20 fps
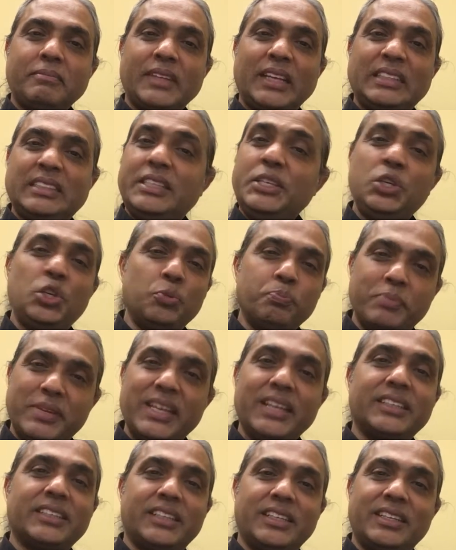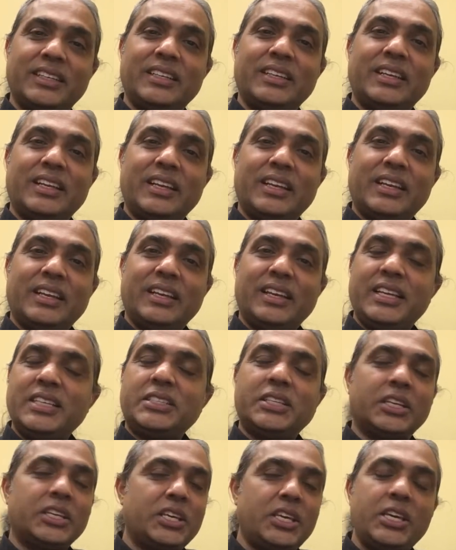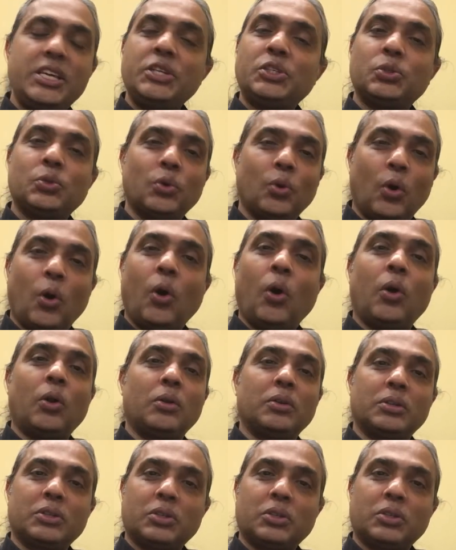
See, humility is the key to all